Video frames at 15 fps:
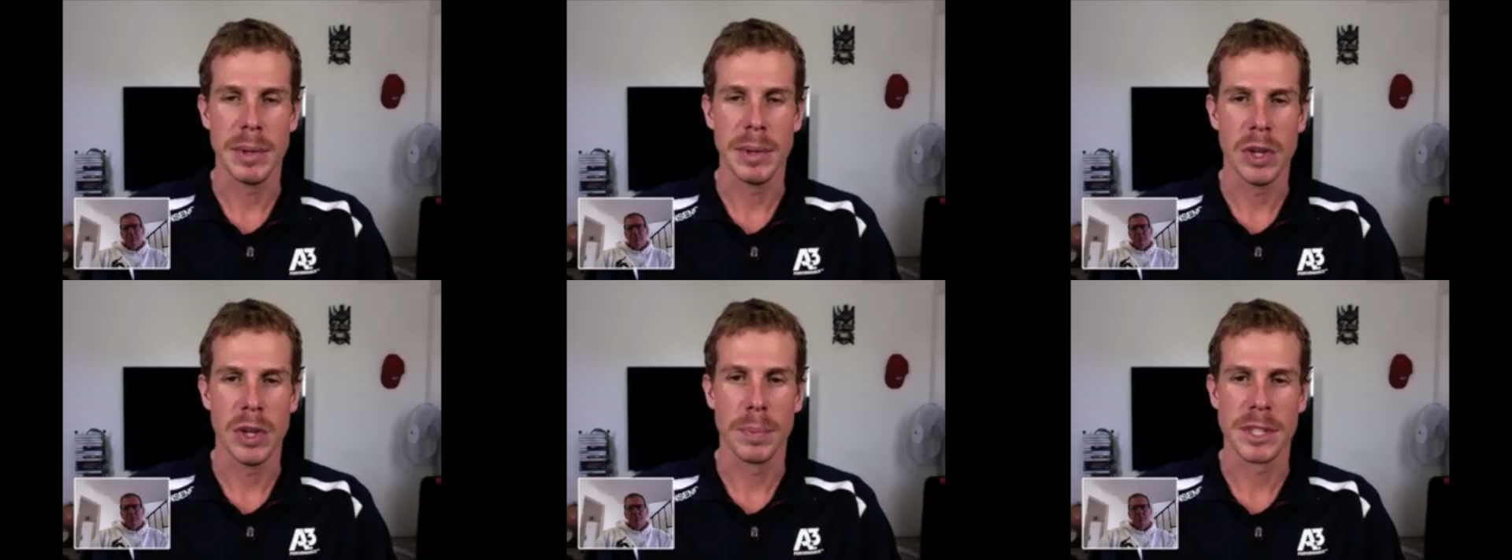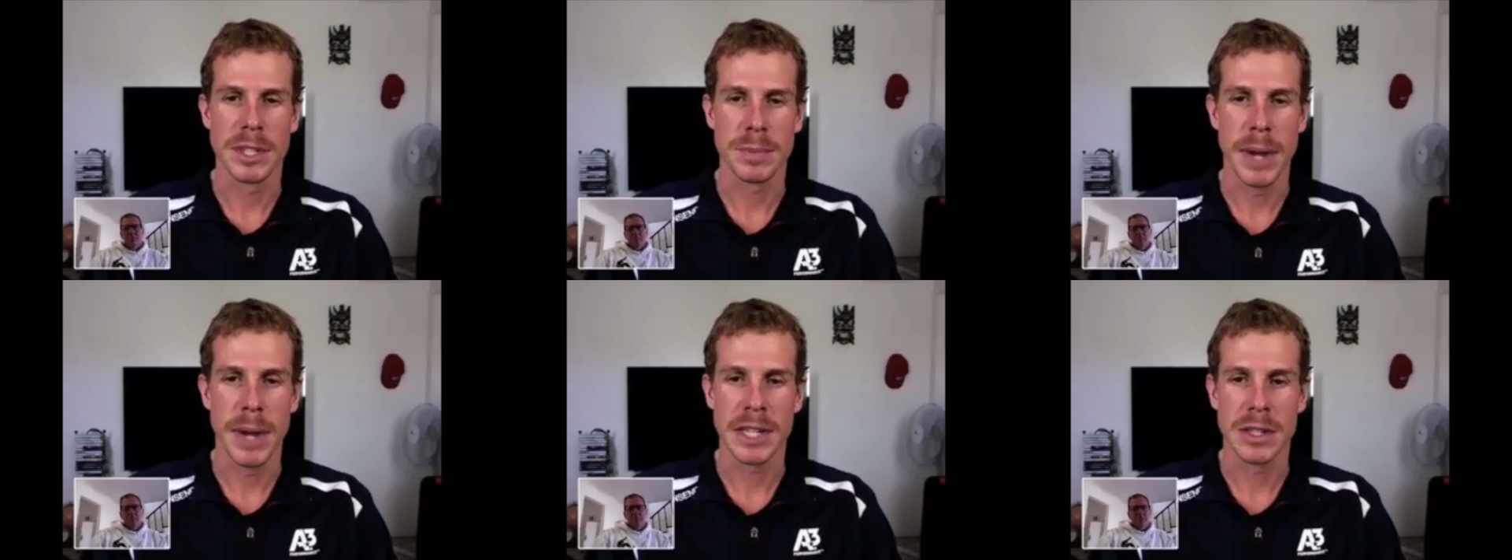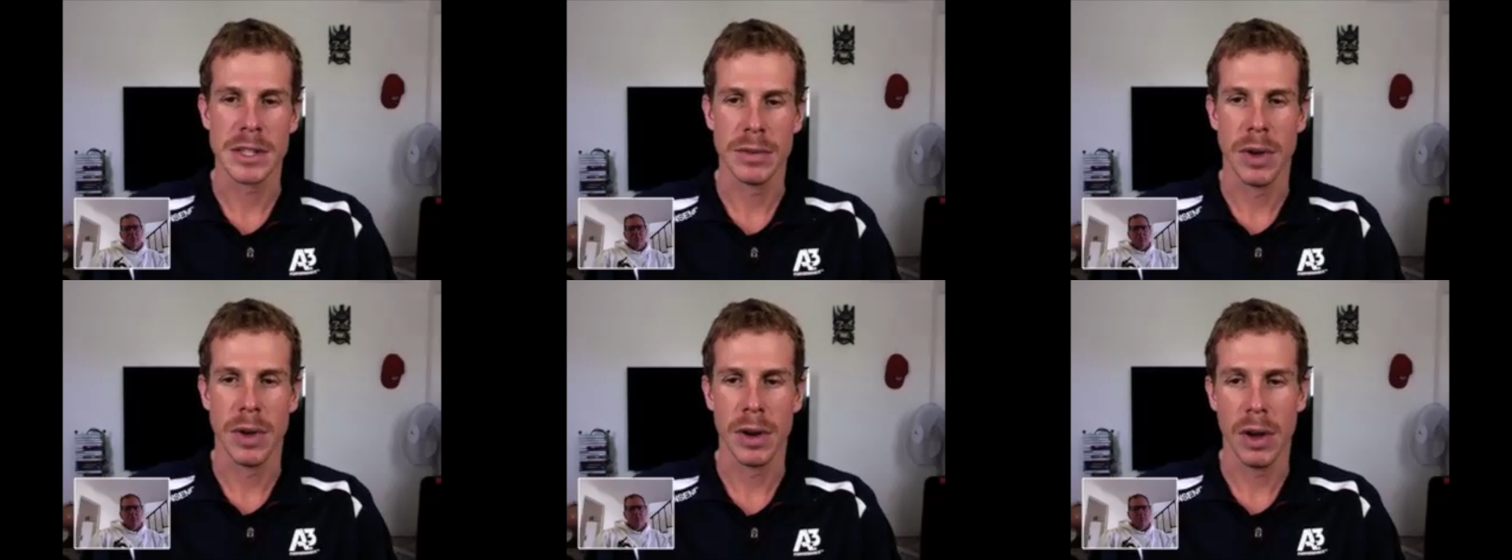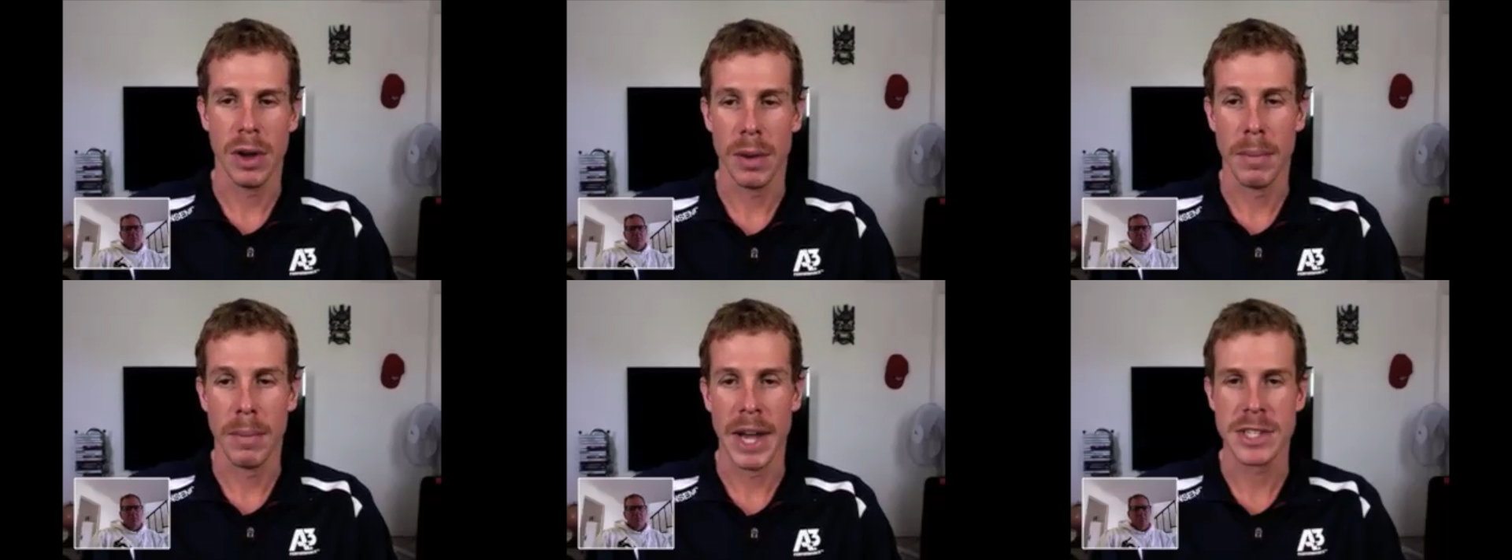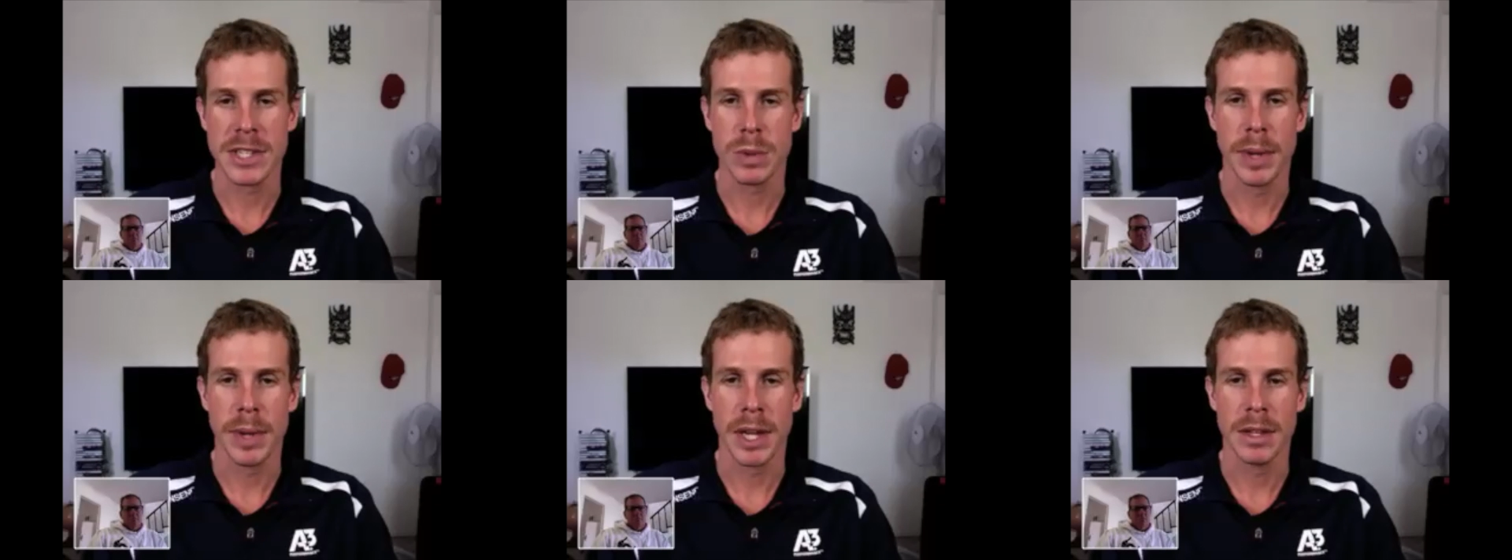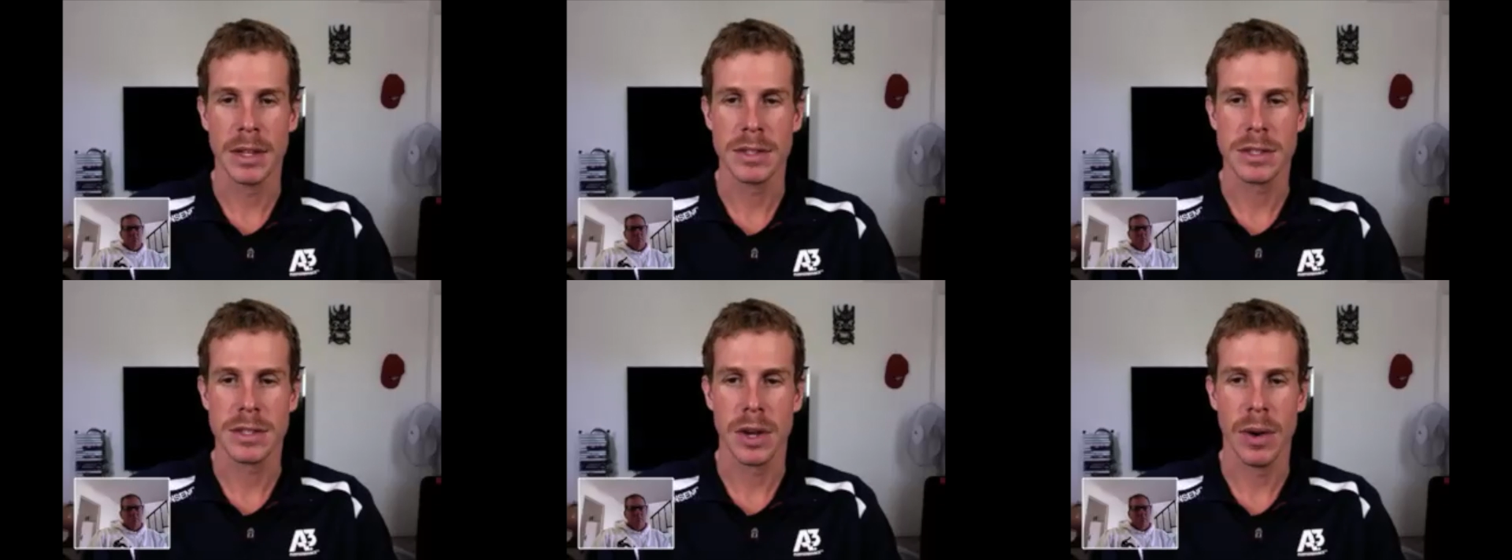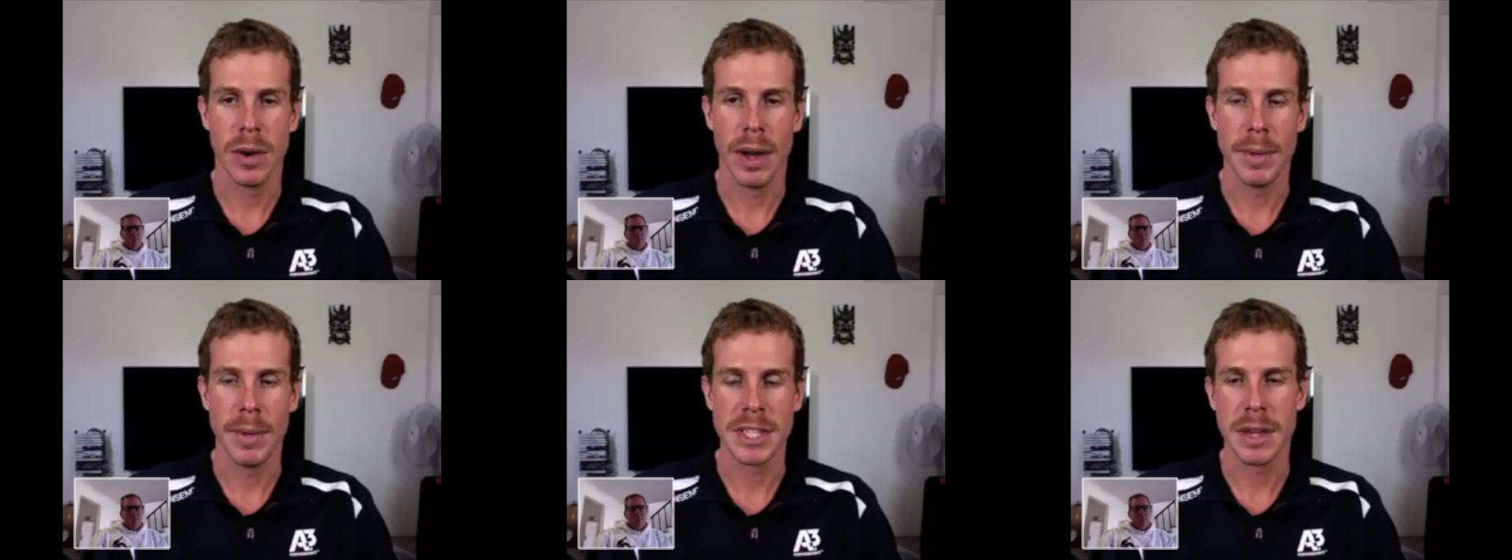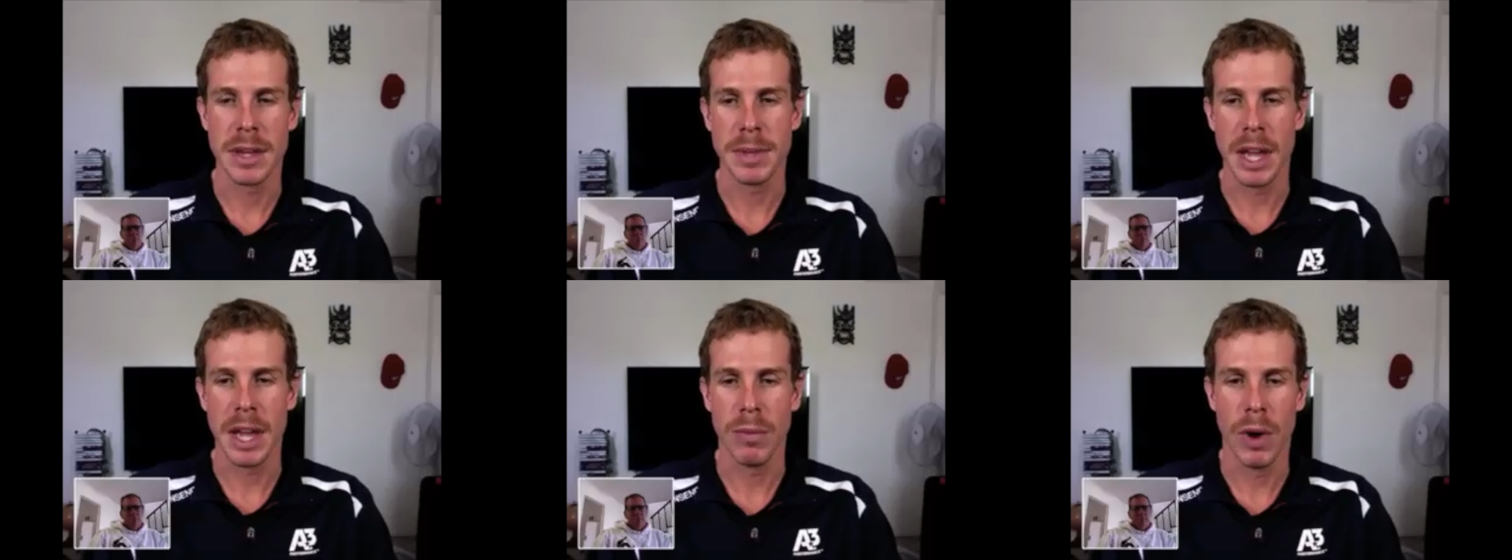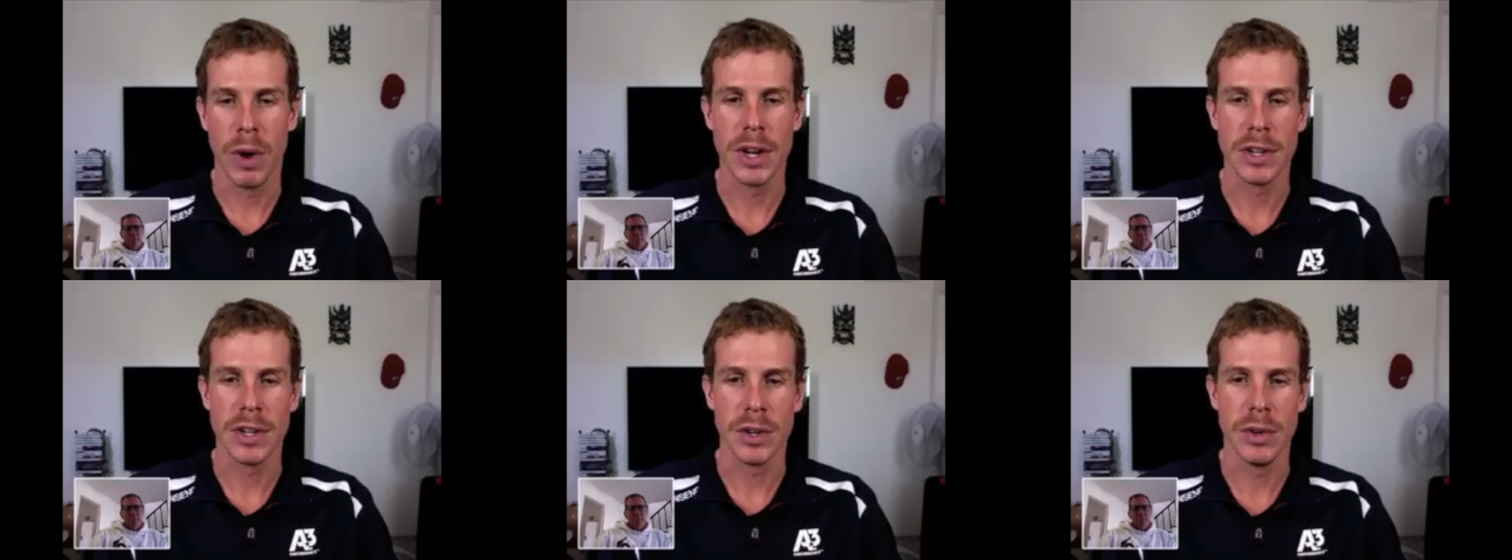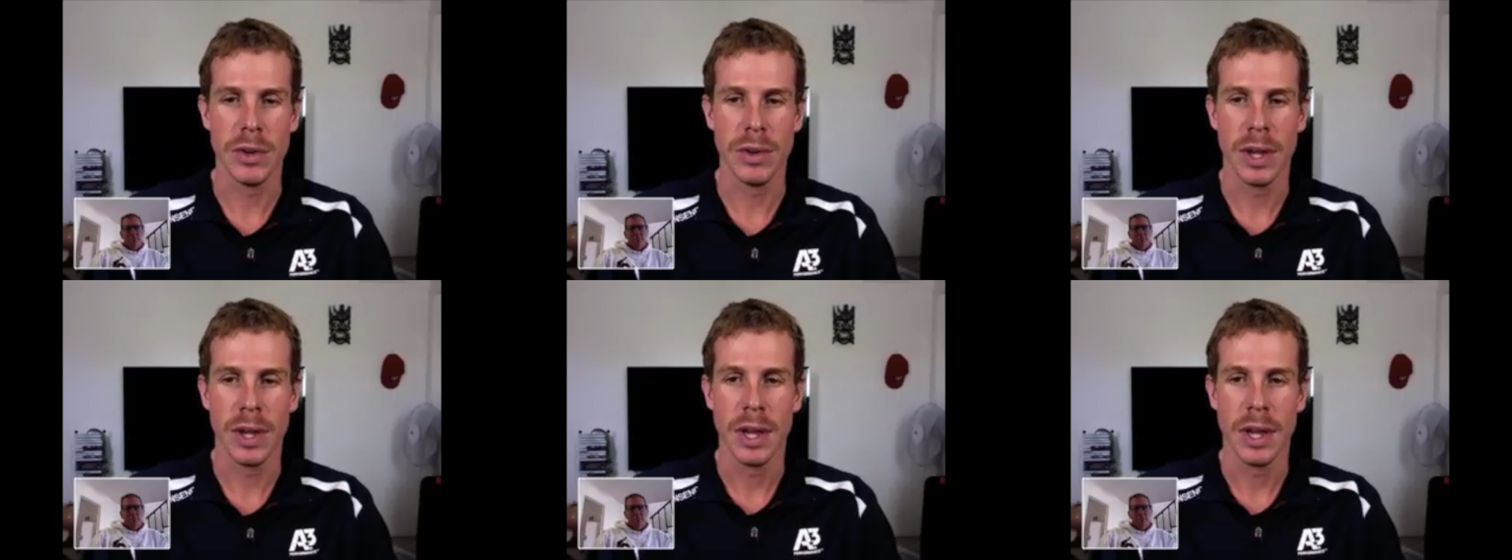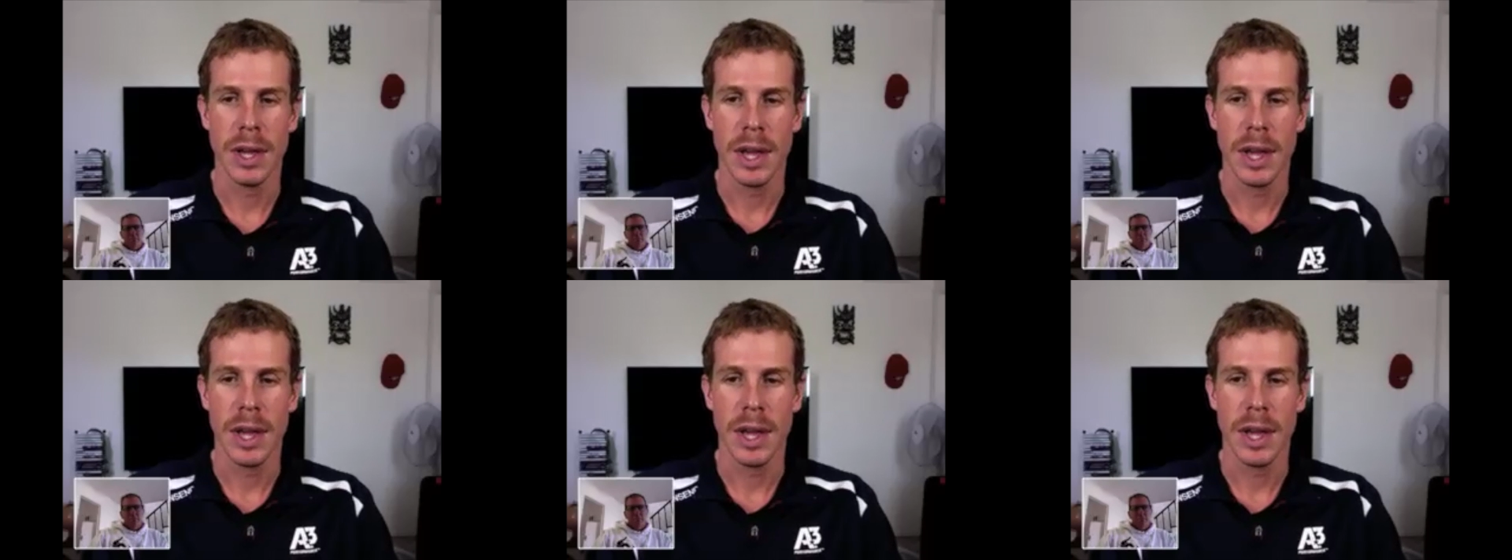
me a new perspective on my swimming. So it's something I've wanted to do.